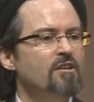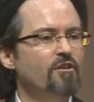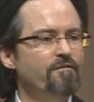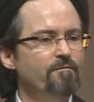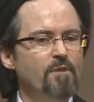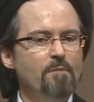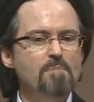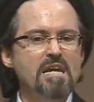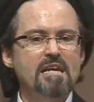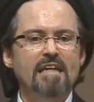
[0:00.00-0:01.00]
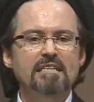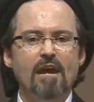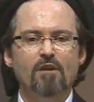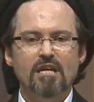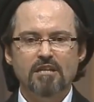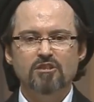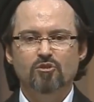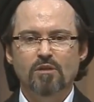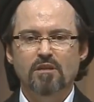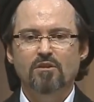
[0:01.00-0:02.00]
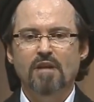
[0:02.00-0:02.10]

the, the meat and dairy industry in the